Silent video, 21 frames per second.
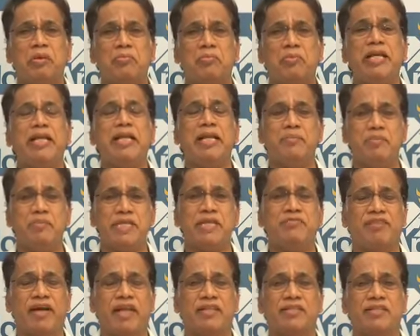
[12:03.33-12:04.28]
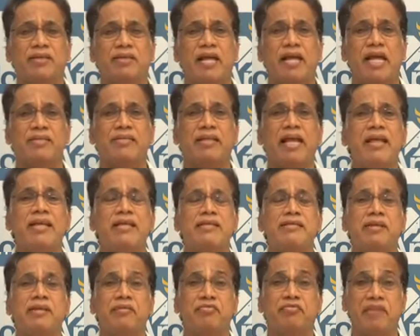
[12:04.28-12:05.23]
big limiting factor. As long
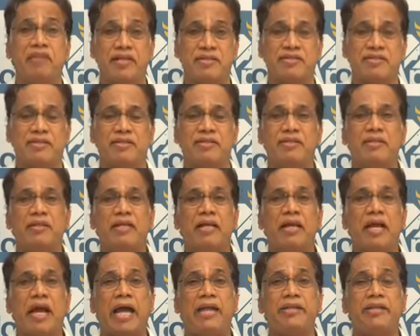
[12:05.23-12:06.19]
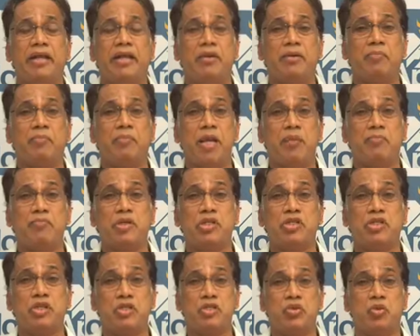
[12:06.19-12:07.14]
as they're fit and their blood
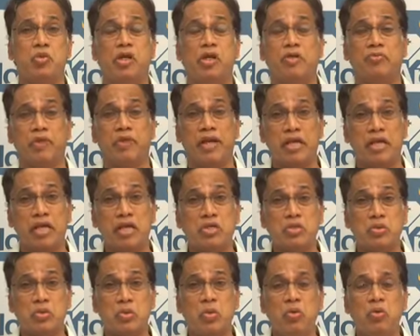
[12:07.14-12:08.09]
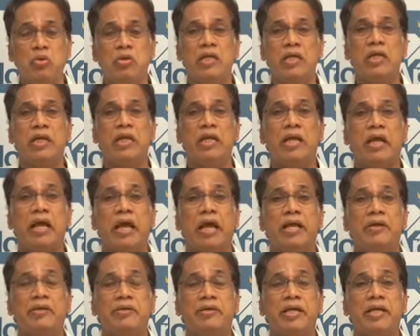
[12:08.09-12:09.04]
pressure, sugar well controlled,
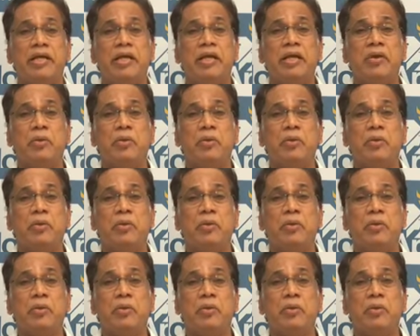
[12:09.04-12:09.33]
and